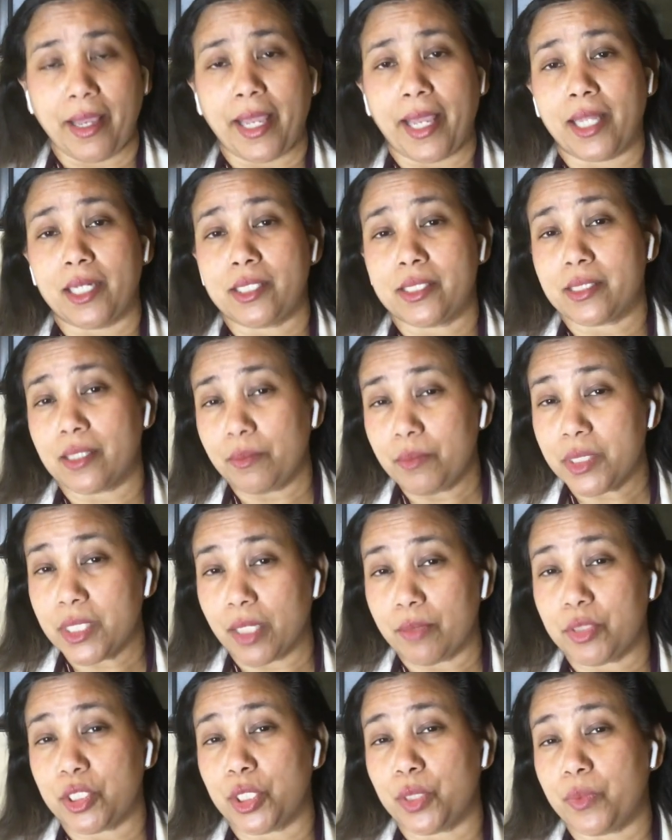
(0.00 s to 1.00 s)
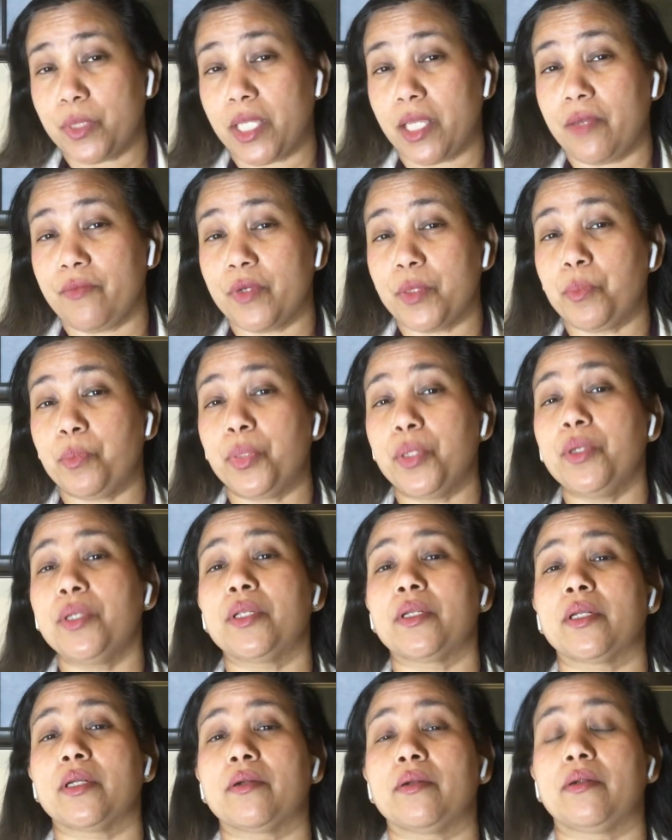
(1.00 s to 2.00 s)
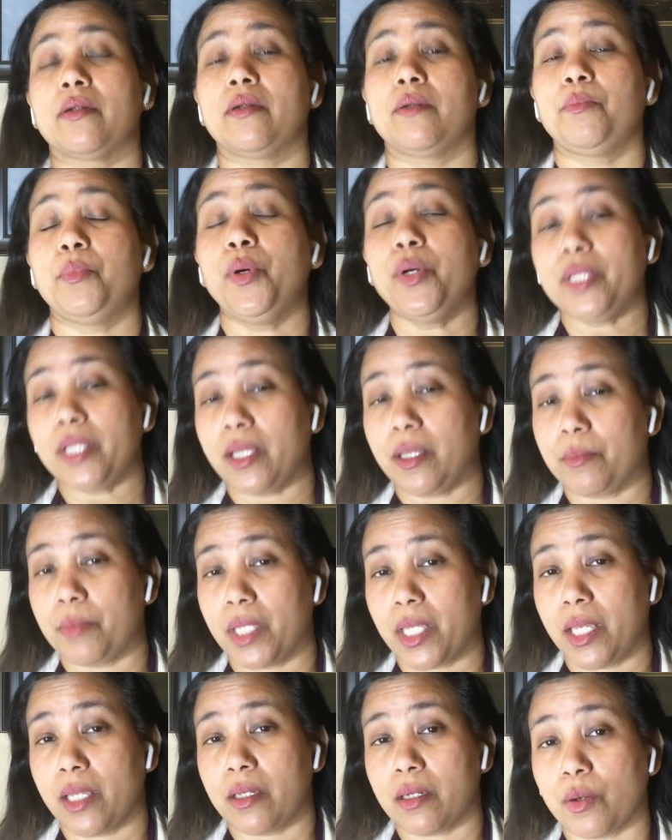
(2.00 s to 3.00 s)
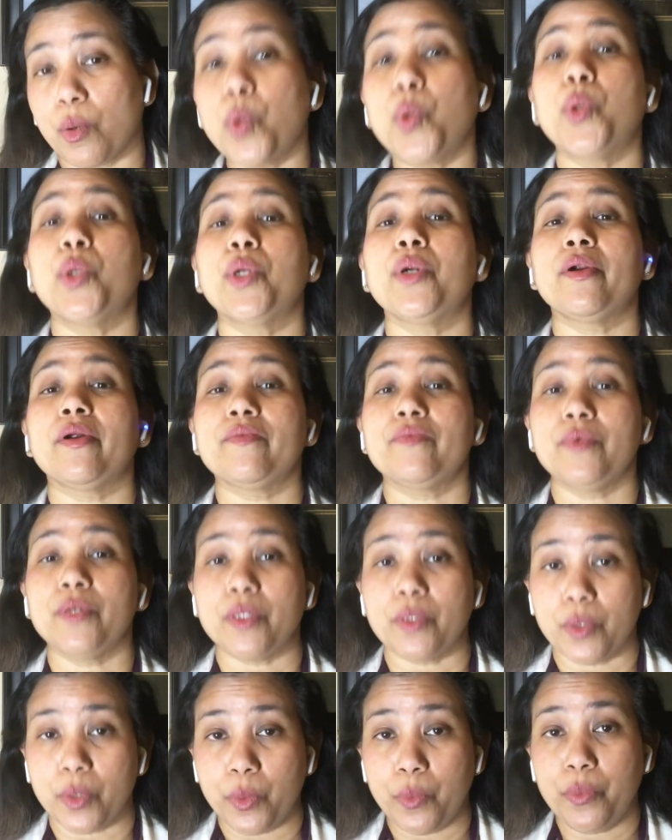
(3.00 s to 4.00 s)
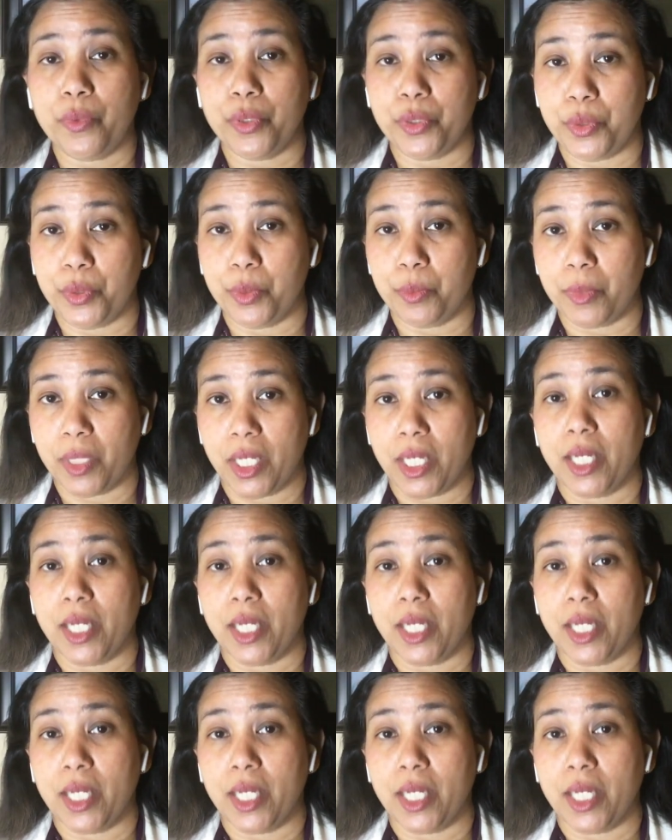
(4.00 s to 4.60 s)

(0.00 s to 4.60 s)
And sometimes she would even put him in a corner of the room,